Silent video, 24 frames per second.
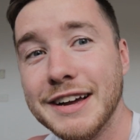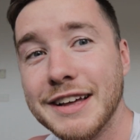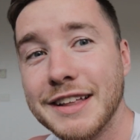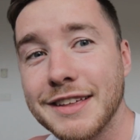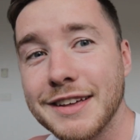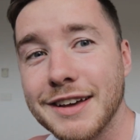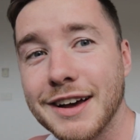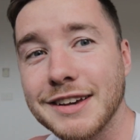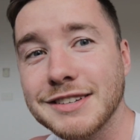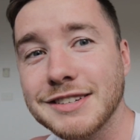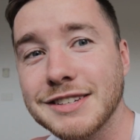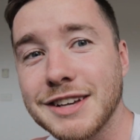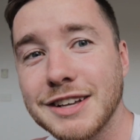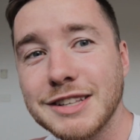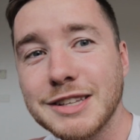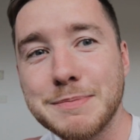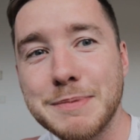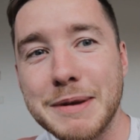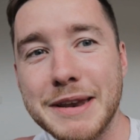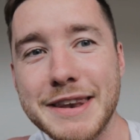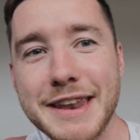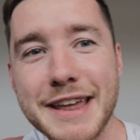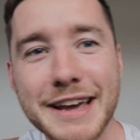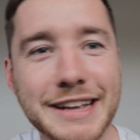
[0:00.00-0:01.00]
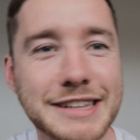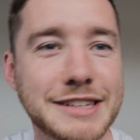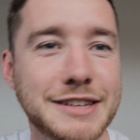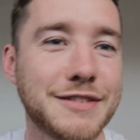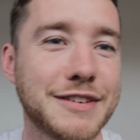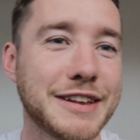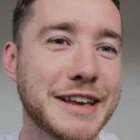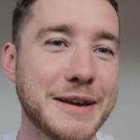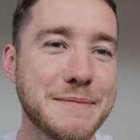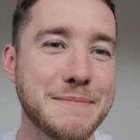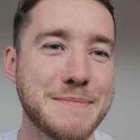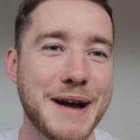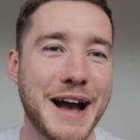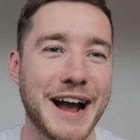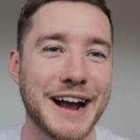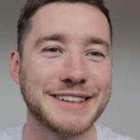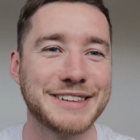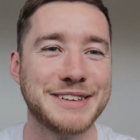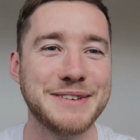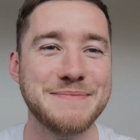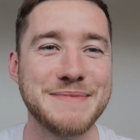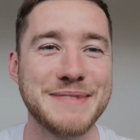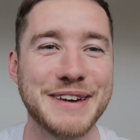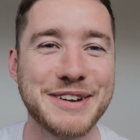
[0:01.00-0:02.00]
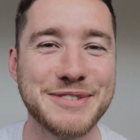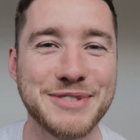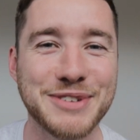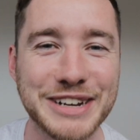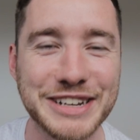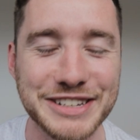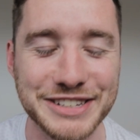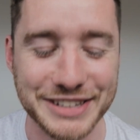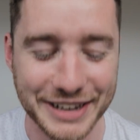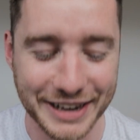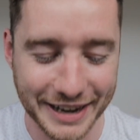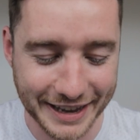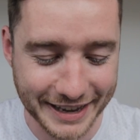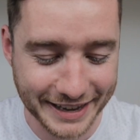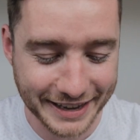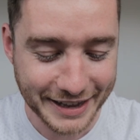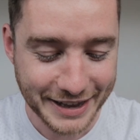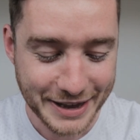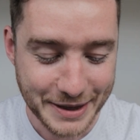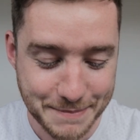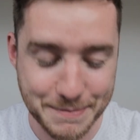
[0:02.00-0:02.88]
The sun's been negatively impacting me recently.